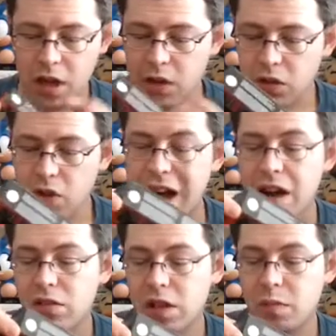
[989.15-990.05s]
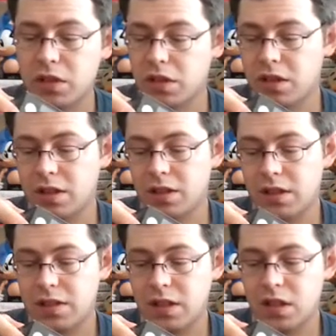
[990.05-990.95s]
Now I don't know how limited
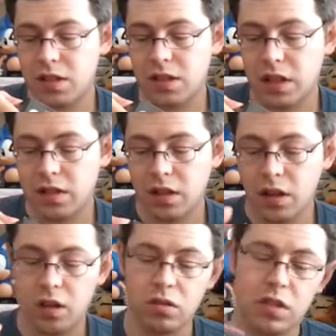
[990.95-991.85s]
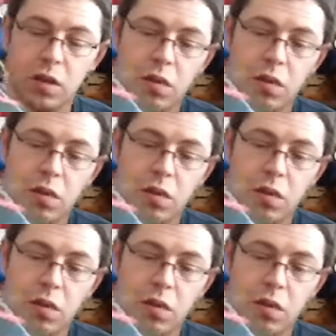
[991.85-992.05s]
this is. It says includes